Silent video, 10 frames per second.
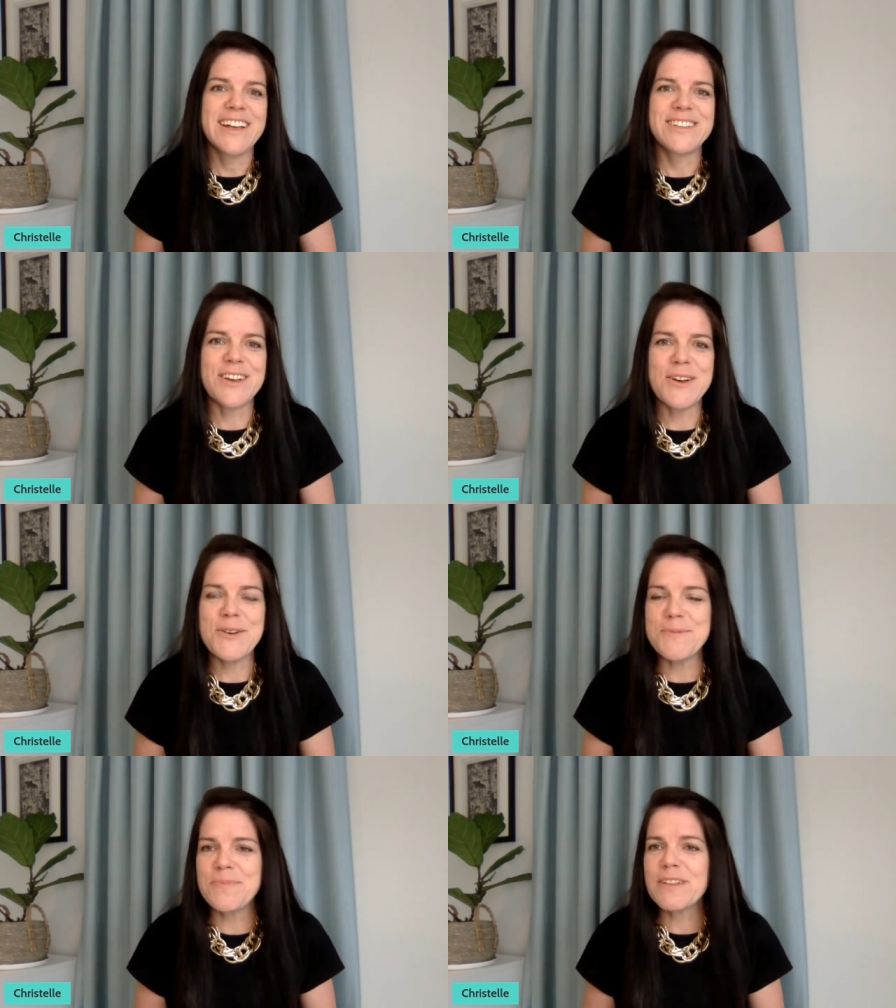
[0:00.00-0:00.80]

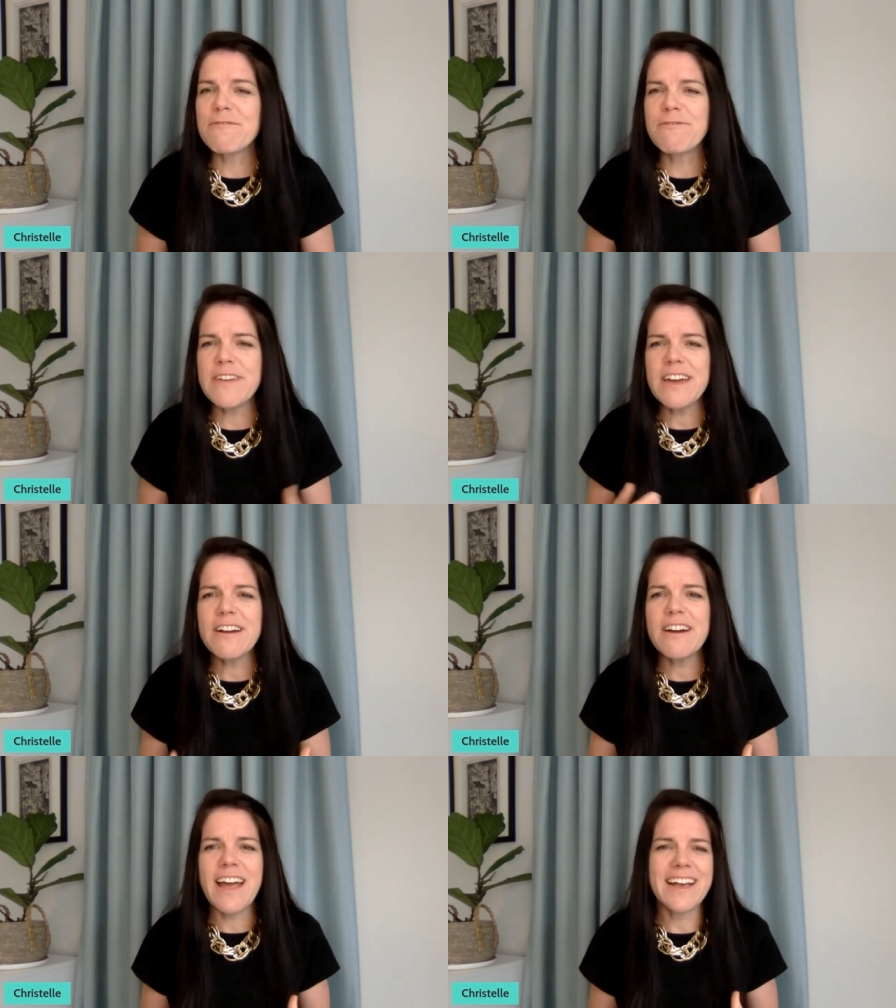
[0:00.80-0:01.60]
So,
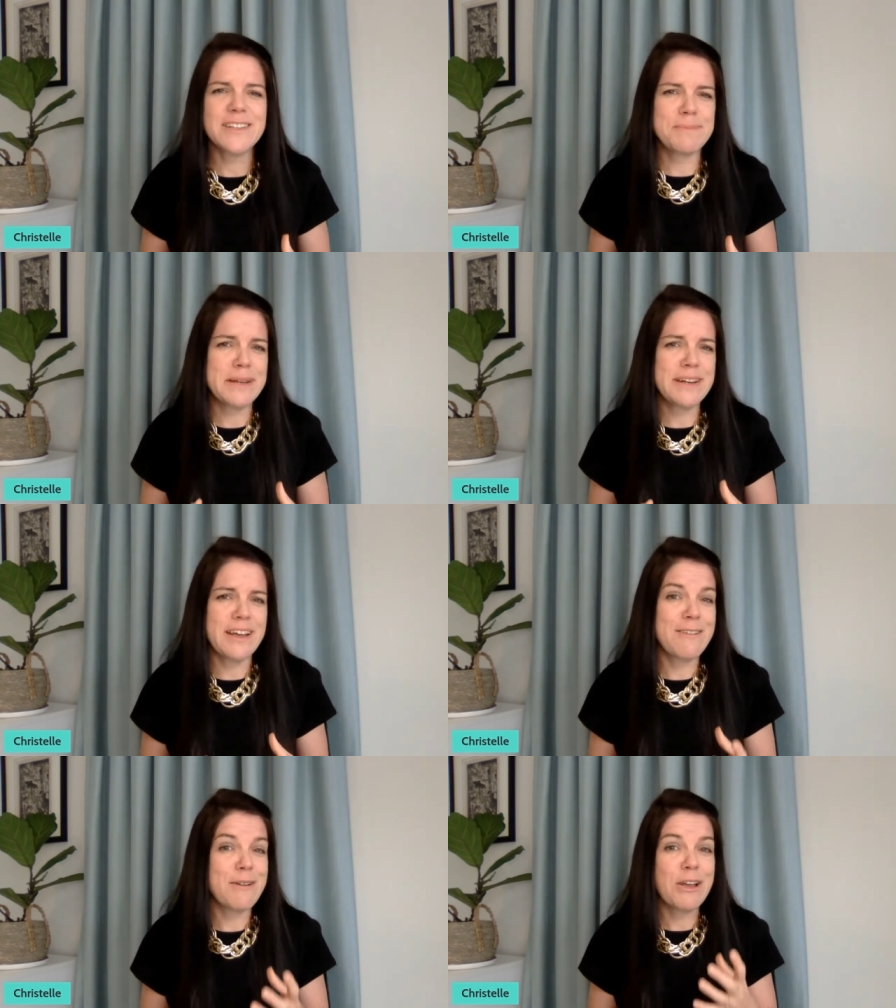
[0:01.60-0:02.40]
fear has been
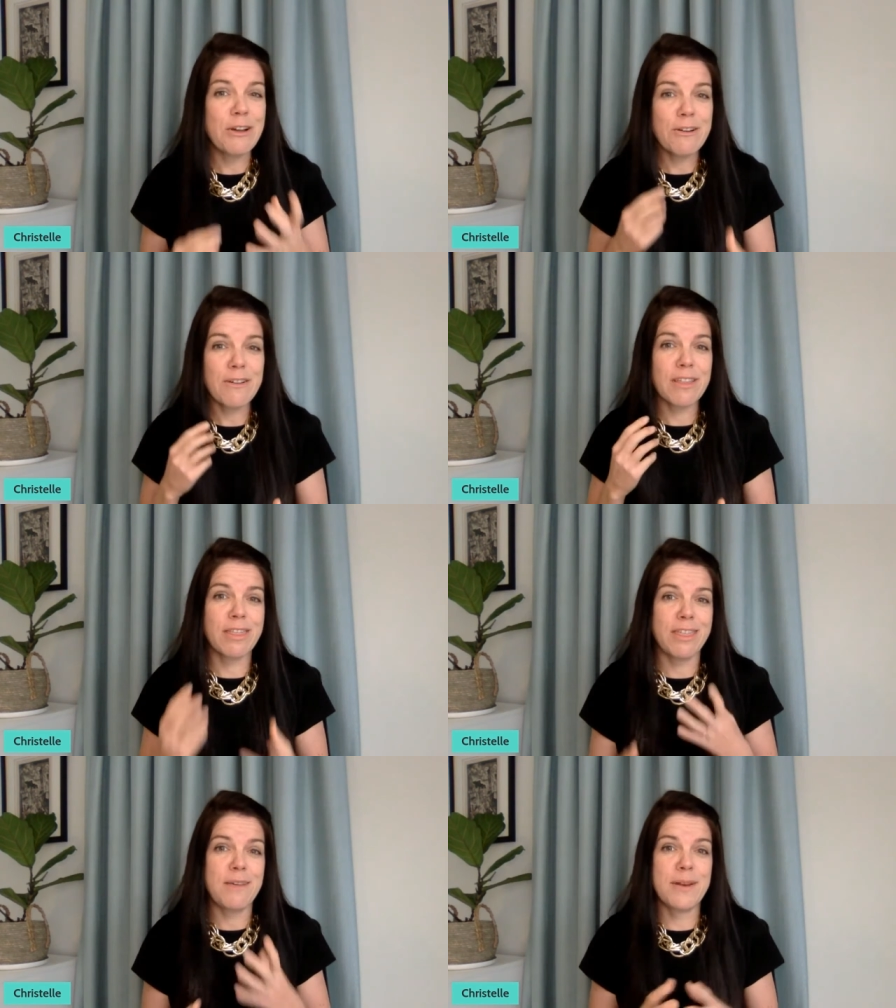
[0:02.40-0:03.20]
a recurring
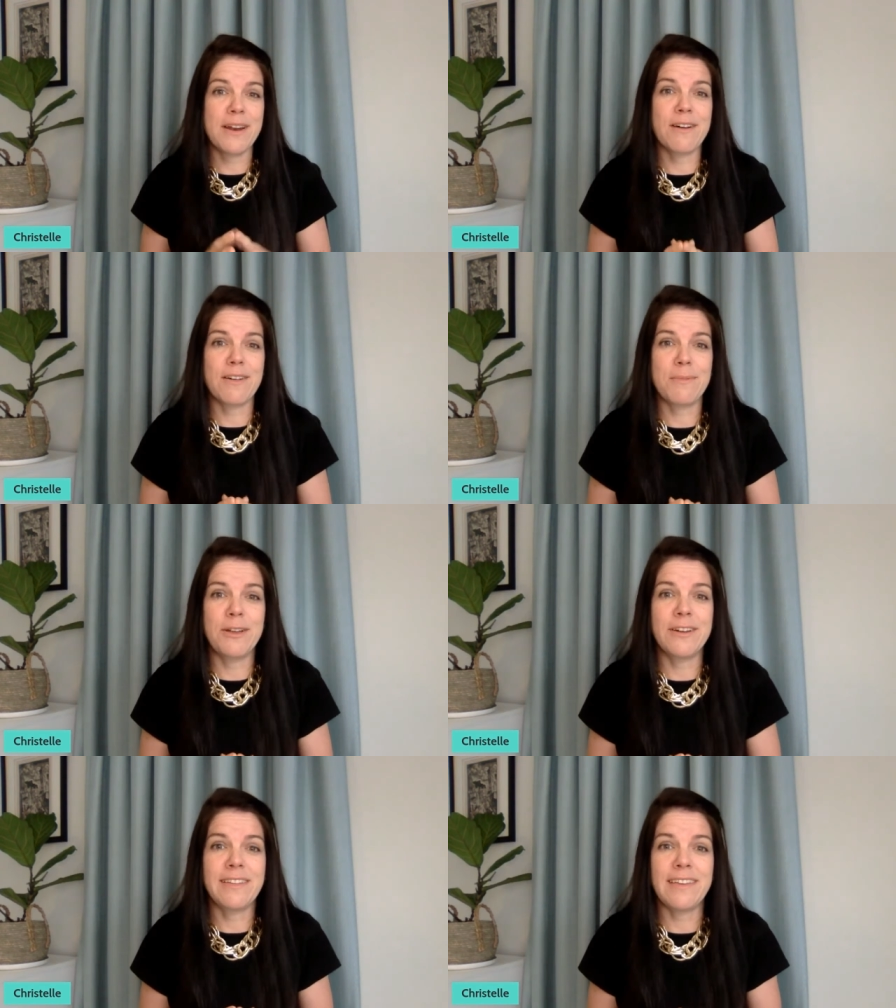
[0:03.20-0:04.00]
theme in our
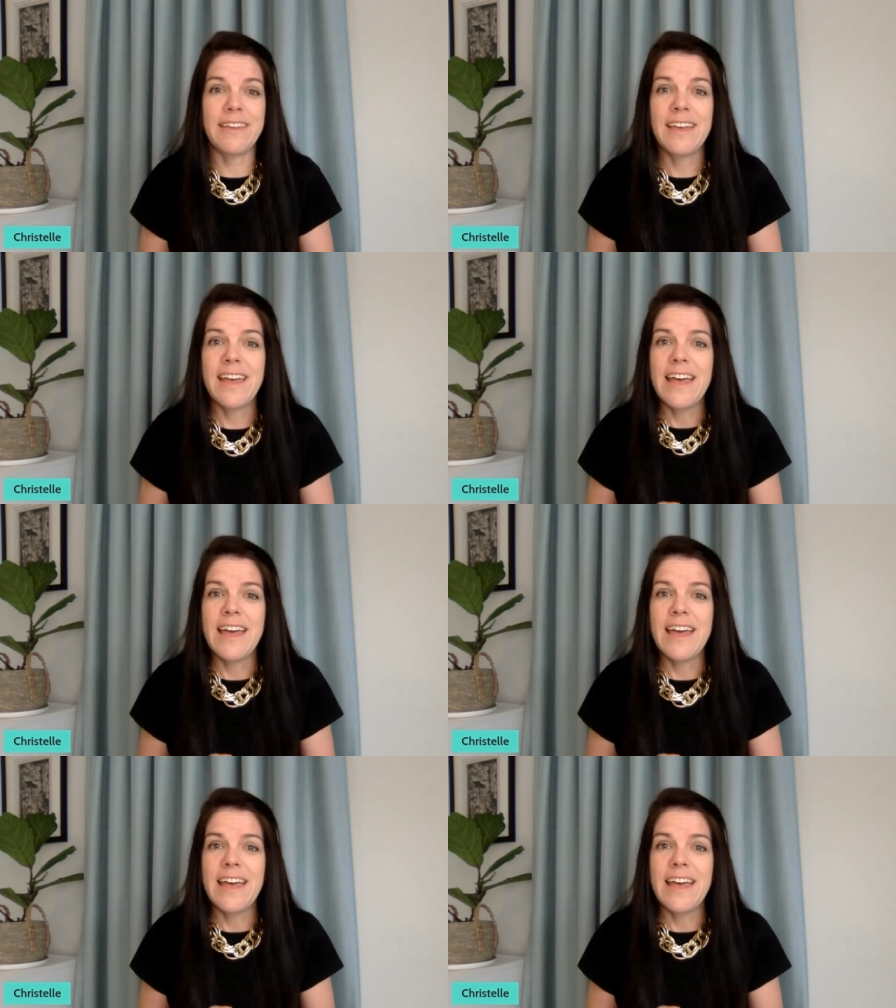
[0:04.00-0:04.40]
community.